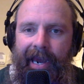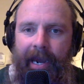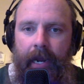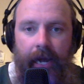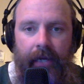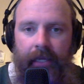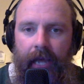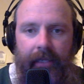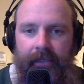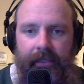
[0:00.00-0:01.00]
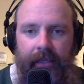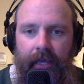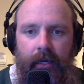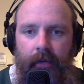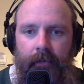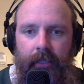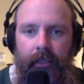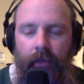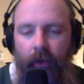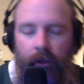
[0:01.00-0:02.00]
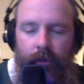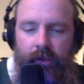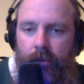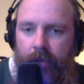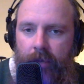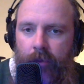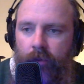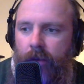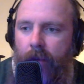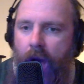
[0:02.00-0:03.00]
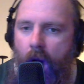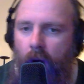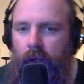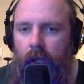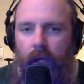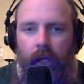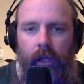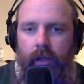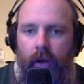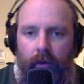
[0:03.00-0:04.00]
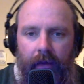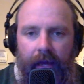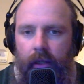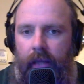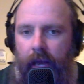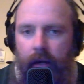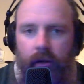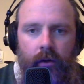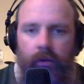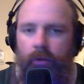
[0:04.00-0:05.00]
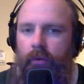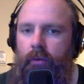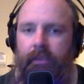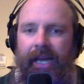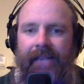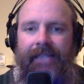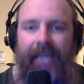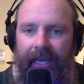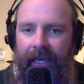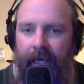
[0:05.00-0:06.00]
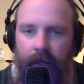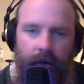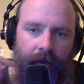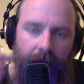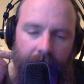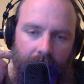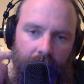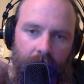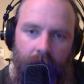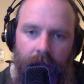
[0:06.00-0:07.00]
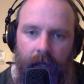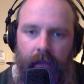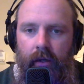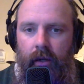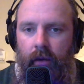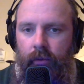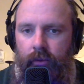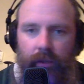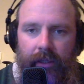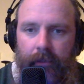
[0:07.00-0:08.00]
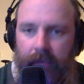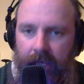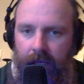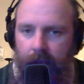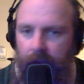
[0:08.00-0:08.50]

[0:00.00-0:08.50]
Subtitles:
And I didn't see that coming. I thought it was going to be a movie about, you know, that new Titanic hitter that, you know, was really big.